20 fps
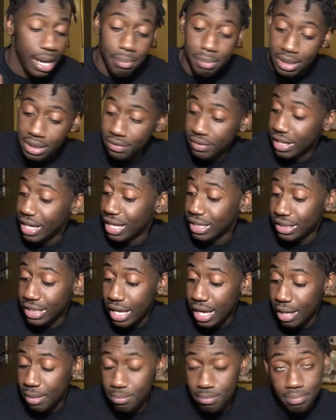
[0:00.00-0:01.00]
gonna leave it at
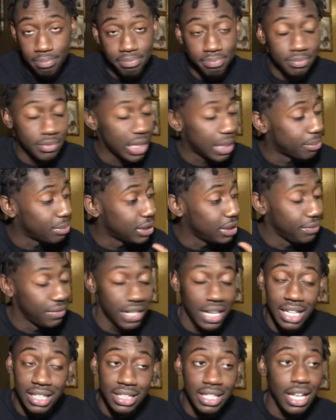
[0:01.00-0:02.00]
that. I'm gonna leave it
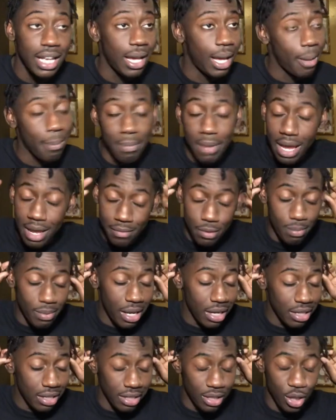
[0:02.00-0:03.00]
at that. I'm not even
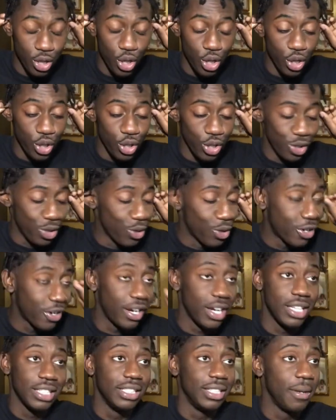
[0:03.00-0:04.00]
about to go
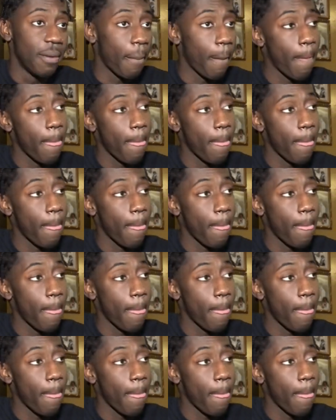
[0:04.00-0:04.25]
crazy.